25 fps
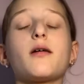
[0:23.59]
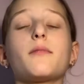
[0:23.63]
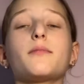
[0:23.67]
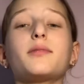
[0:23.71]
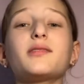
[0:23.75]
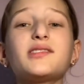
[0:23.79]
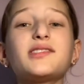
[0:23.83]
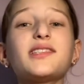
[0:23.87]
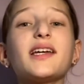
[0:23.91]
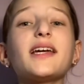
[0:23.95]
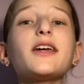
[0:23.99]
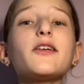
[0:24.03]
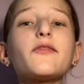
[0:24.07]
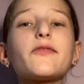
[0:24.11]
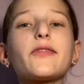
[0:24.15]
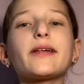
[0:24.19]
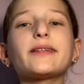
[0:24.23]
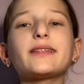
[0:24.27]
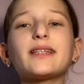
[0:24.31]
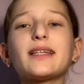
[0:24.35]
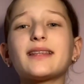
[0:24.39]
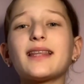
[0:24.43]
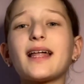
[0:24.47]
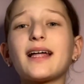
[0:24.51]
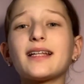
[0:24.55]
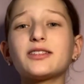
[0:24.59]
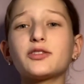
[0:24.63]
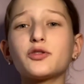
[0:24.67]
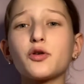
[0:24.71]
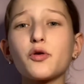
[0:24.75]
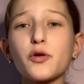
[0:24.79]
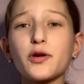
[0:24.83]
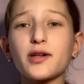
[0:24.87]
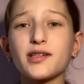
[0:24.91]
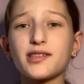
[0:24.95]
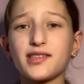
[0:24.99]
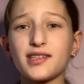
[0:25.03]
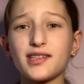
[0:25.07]
But say you think that that
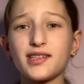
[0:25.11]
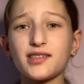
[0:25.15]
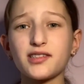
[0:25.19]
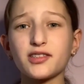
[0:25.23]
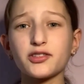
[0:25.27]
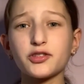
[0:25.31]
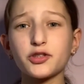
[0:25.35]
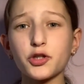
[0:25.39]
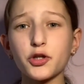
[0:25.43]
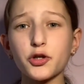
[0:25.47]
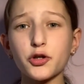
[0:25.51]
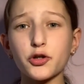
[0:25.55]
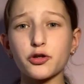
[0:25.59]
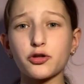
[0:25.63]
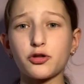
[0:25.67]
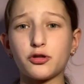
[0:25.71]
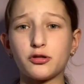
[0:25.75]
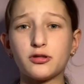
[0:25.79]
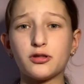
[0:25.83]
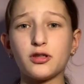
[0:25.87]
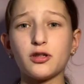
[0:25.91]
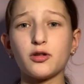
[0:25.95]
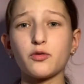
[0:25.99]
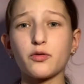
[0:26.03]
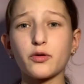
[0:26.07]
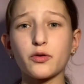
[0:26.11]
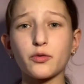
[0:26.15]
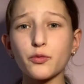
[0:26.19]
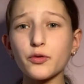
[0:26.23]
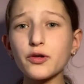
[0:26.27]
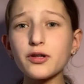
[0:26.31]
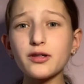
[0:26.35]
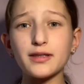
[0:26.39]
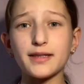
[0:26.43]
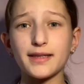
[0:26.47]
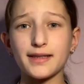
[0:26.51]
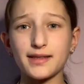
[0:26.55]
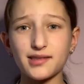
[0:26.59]
tortoise is a turtle when
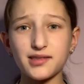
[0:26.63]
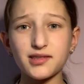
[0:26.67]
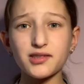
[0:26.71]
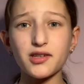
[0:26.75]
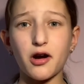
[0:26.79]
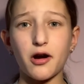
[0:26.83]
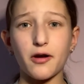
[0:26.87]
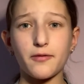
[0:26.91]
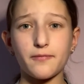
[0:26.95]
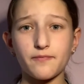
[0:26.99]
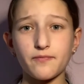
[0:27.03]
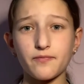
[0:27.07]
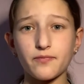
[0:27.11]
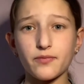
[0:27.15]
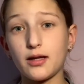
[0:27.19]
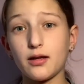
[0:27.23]
really it's not.